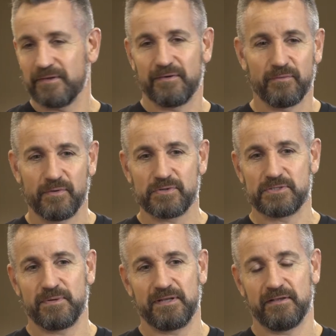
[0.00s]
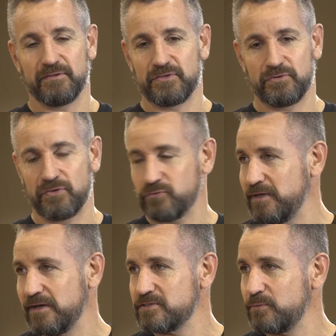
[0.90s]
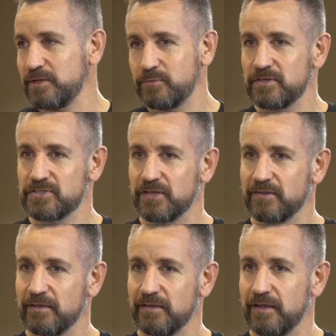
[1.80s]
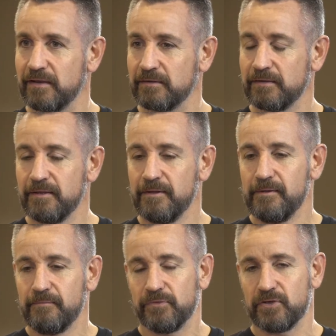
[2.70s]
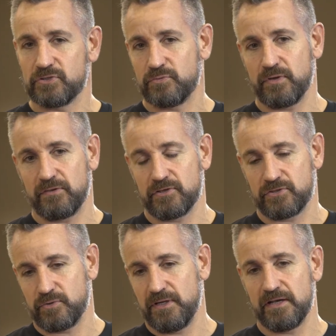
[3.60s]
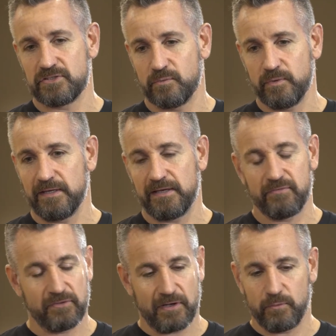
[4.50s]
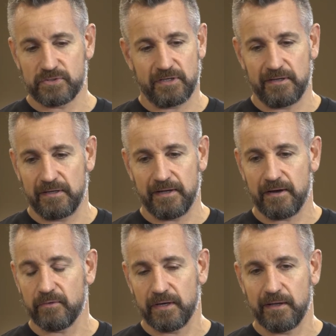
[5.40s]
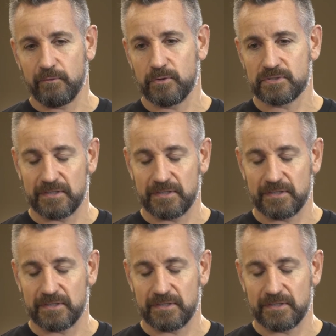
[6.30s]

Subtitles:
were spending 3 days a week with each other, and those 3 days a week, even though it was only an hour, it was